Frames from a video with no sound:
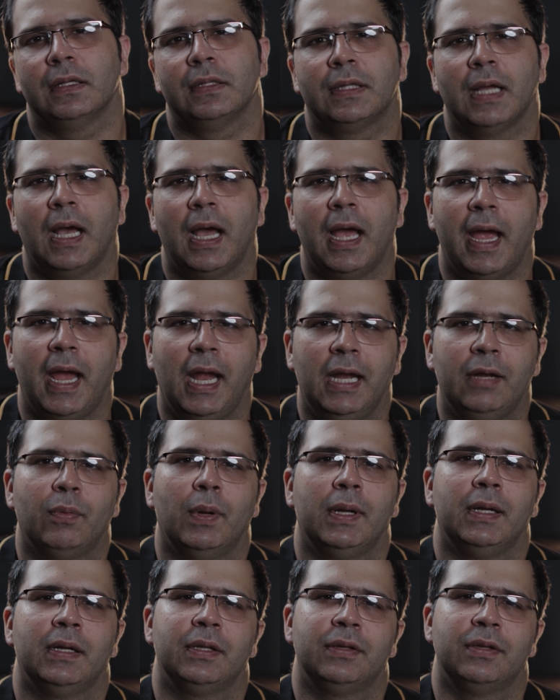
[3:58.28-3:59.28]
the
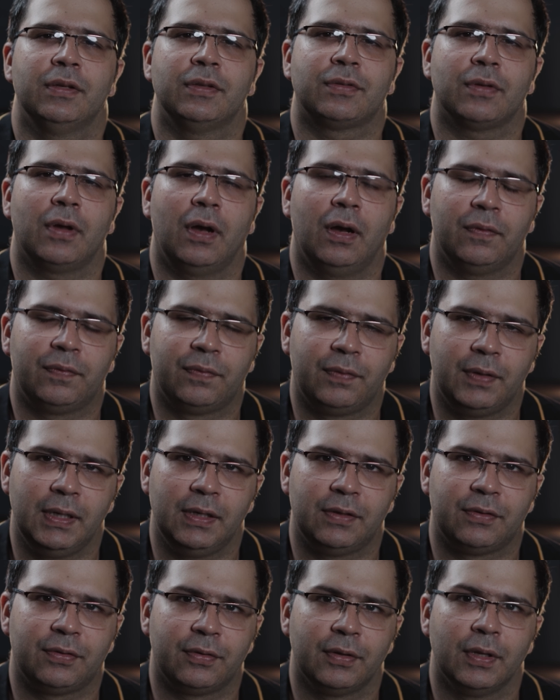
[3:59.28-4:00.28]
advantages of
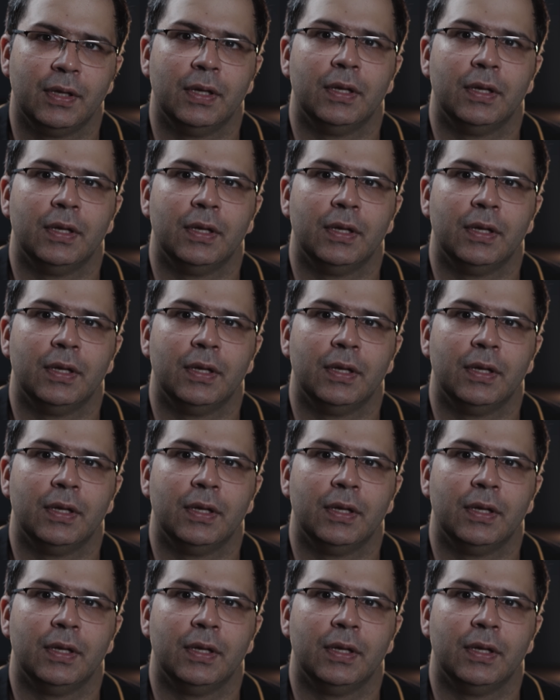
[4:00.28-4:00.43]
REITs,